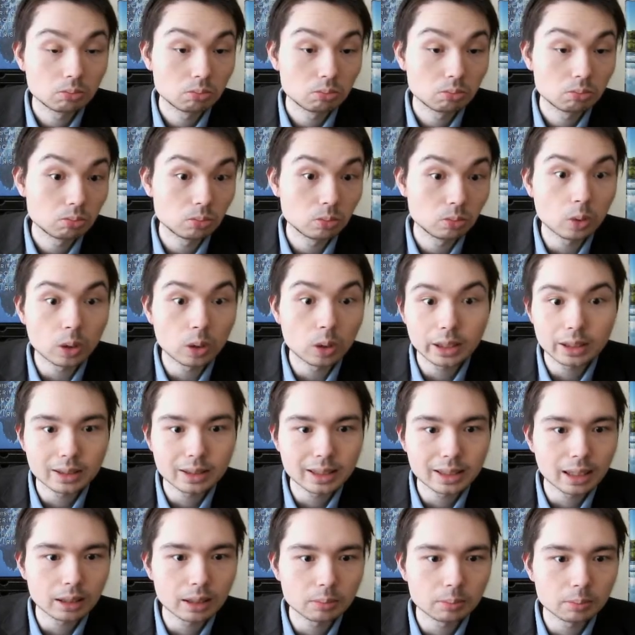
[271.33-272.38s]
white is
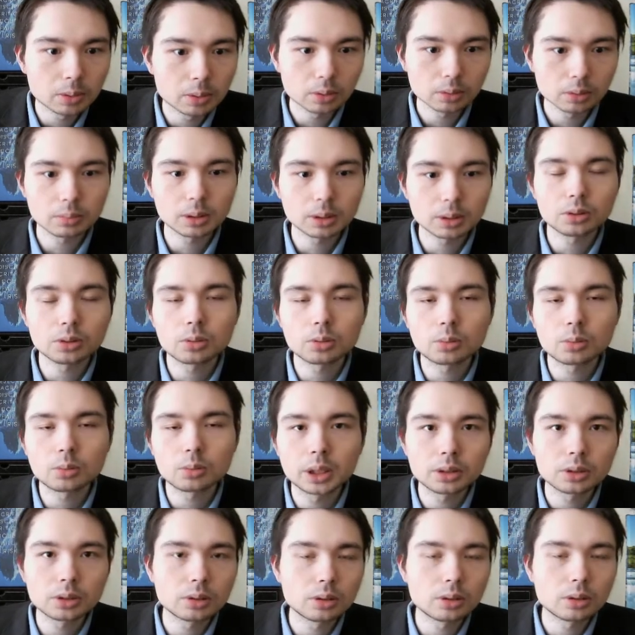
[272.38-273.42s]
down a pawn because
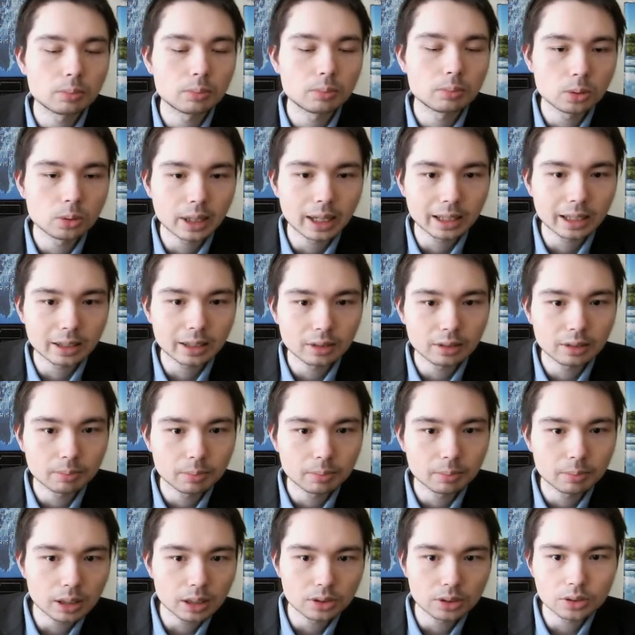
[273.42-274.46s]
white's got more active
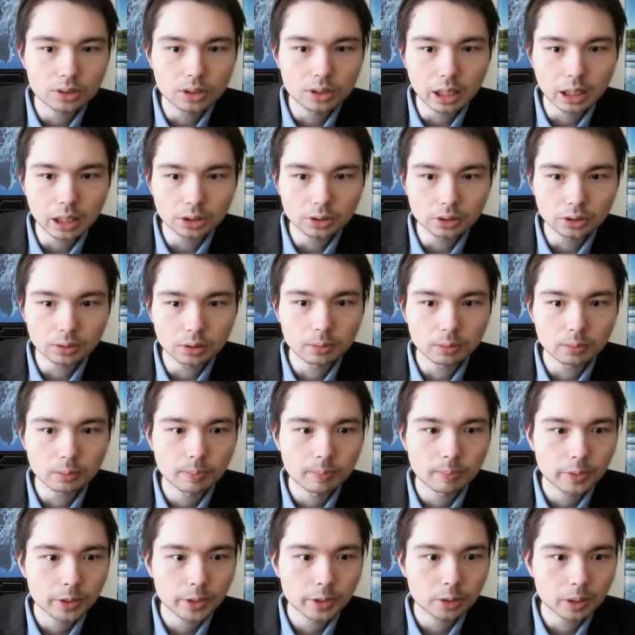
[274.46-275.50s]
pieces. h4,
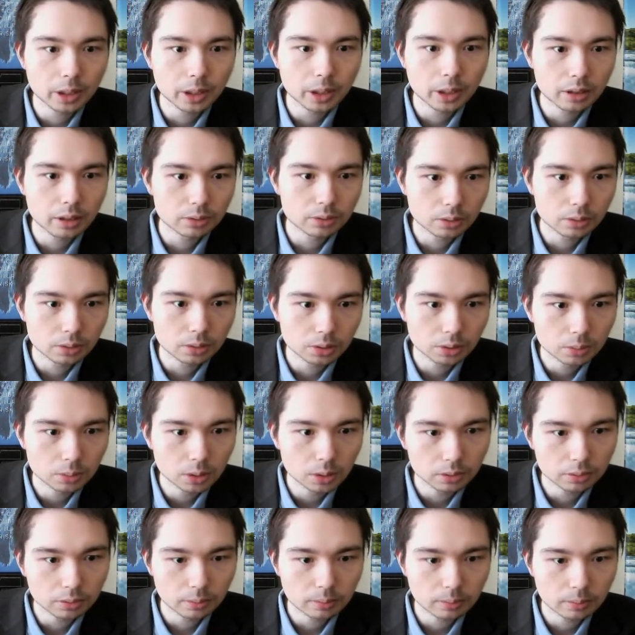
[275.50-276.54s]
queen a4, good
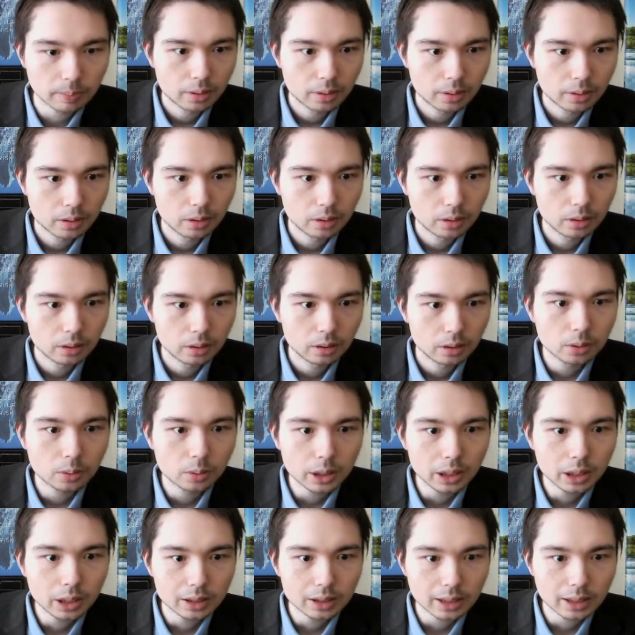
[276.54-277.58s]
move. The
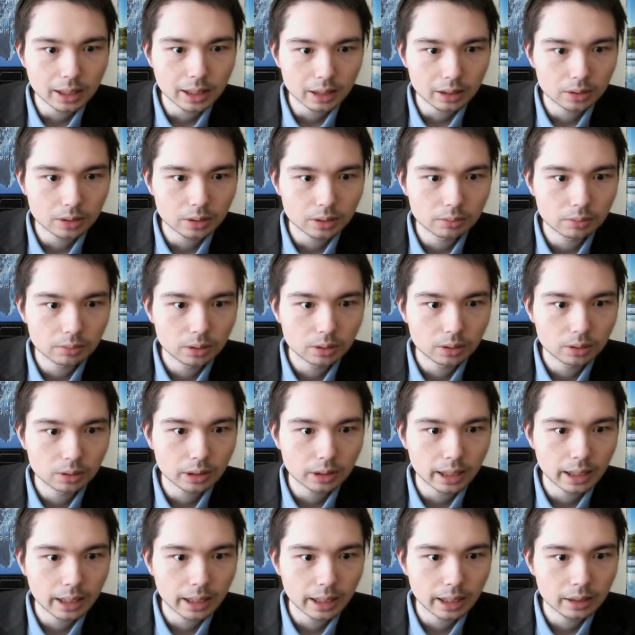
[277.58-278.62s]
queen attacks the rook
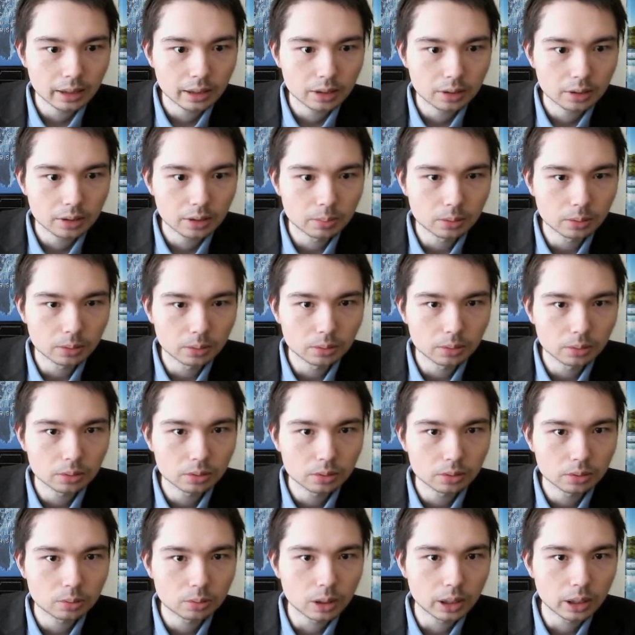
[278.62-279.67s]
and this pawn
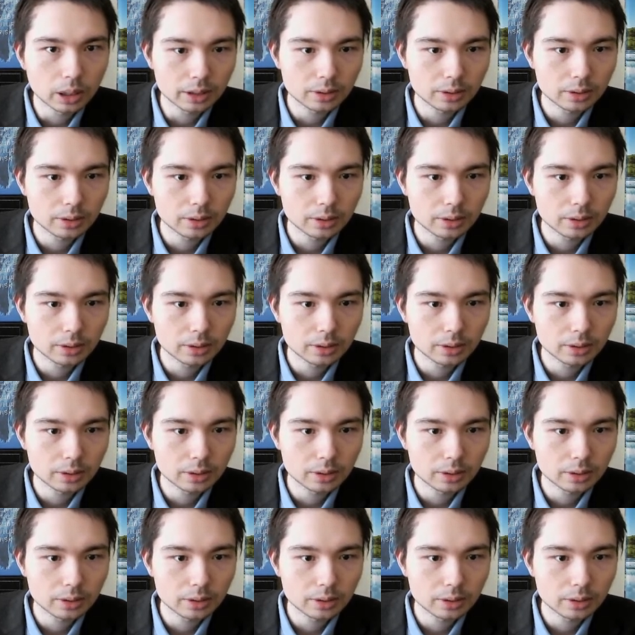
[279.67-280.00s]
twice.